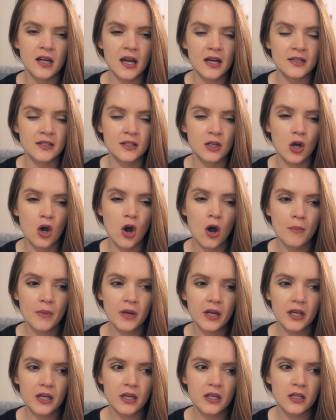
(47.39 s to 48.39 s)
as a
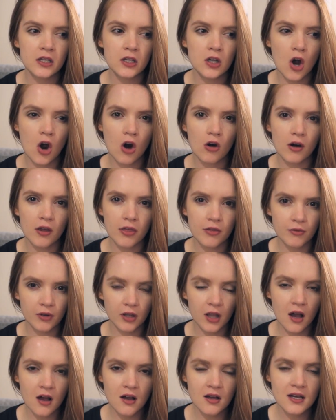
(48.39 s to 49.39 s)
comedy horror
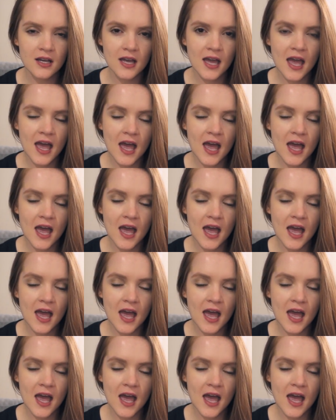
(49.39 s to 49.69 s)
thriller